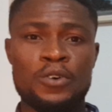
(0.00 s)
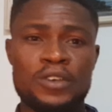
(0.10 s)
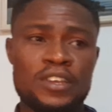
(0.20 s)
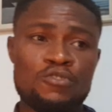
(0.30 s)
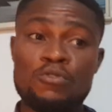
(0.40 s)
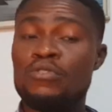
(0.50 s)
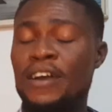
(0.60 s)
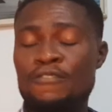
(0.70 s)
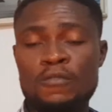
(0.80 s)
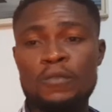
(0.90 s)
Okay, so you
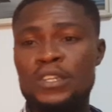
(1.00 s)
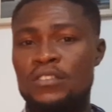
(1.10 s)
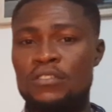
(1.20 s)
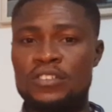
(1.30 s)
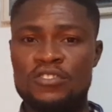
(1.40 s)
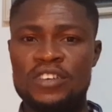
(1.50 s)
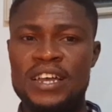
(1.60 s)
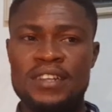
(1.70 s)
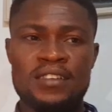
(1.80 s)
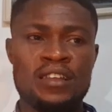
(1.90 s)
have to monitor the
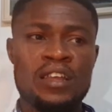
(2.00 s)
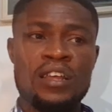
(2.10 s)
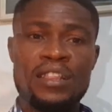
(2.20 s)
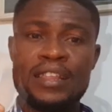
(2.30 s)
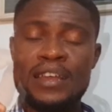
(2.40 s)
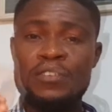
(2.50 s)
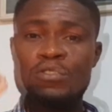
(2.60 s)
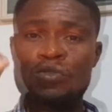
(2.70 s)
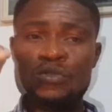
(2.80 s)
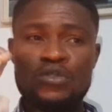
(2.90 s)
child. And
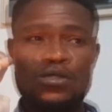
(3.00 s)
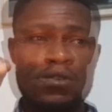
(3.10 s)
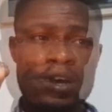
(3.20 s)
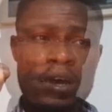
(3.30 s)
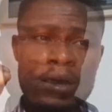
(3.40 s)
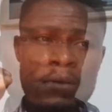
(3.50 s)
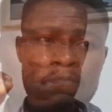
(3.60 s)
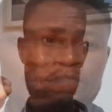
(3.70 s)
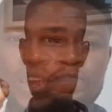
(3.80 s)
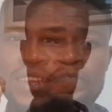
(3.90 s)
then
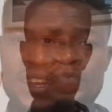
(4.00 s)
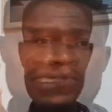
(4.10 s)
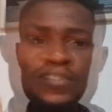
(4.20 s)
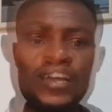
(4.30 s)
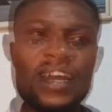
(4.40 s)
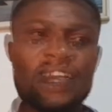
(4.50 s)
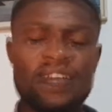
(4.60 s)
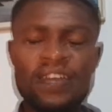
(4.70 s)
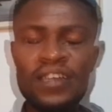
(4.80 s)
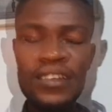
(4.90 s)
when a
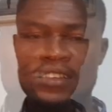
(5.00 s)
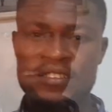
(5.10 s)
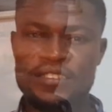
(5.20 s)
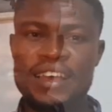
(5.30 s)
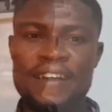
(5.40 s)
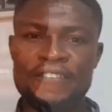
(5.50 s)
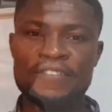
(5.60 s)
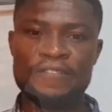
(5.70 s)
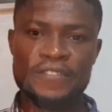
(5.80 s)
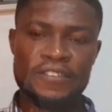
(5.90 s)
child is
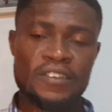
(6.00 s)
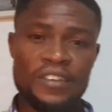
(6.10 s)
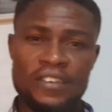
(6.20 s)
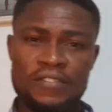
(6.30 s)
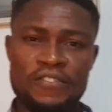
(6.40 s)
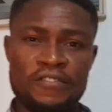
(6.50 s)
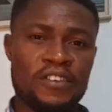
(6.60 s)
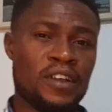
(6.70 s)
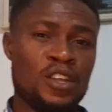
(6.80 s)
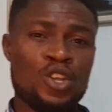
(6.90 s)
having
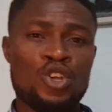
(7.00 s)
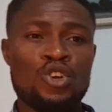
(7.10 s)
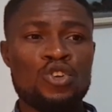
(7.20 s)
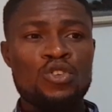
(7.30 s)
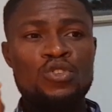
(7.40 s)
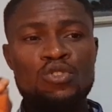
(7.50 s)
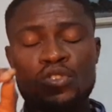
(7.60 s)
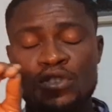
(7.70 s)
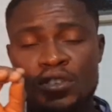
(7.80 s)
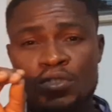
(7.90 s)
fever,
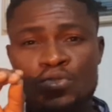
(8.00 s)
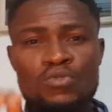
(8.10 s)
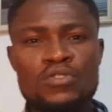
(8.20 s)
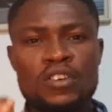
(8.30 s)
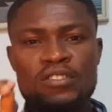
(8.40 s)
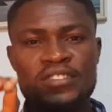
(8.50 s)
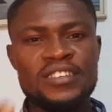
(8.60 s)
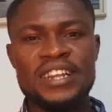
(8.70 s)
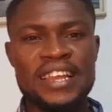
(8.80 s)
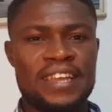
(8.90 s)
do not
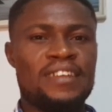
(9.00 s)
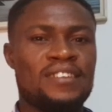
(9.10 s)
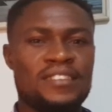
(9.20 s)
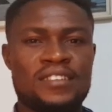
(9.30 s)
delay